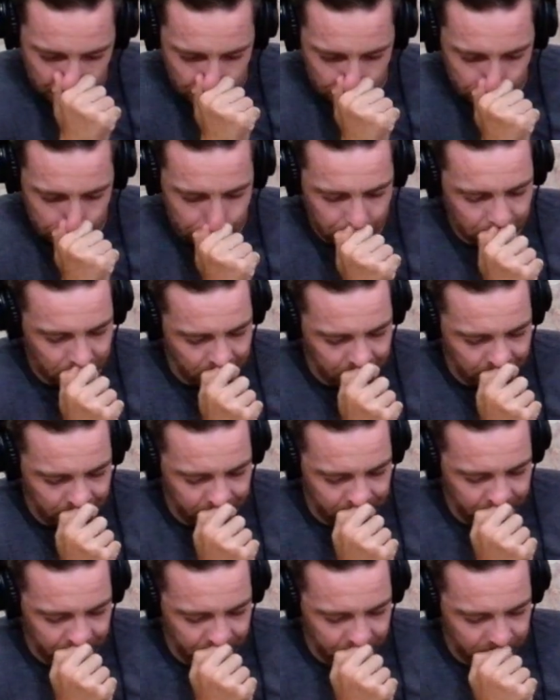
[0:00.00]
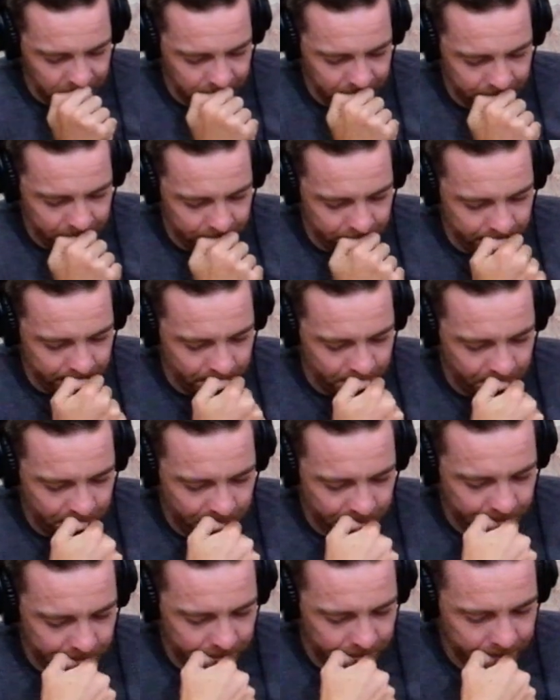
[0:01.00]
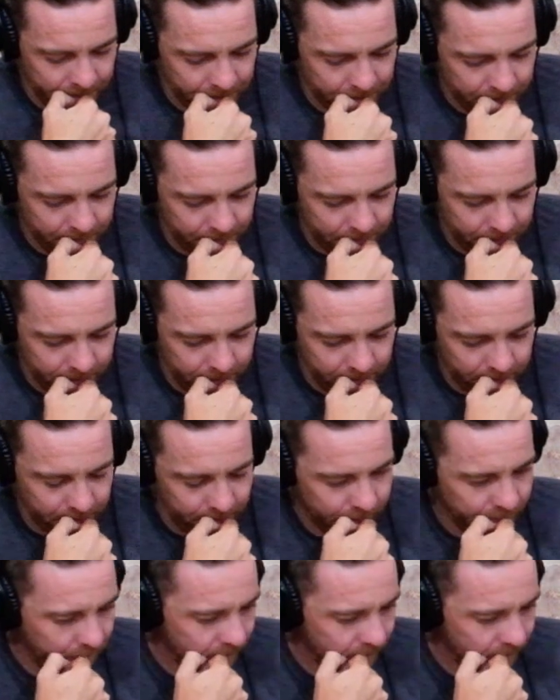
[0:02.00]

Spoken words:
(silent)